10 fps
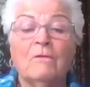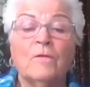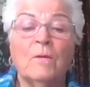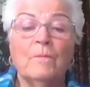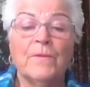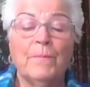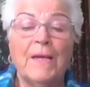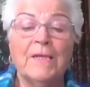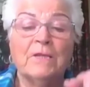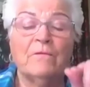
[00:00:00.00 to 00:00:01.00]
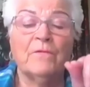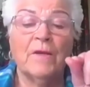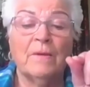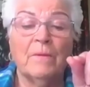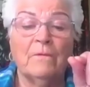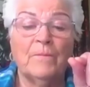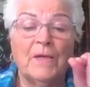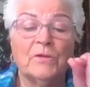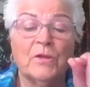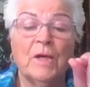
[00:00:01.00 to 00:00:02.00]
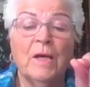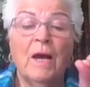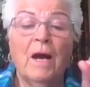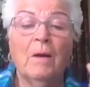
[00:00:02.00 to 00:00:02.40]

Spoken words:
from the base of Petra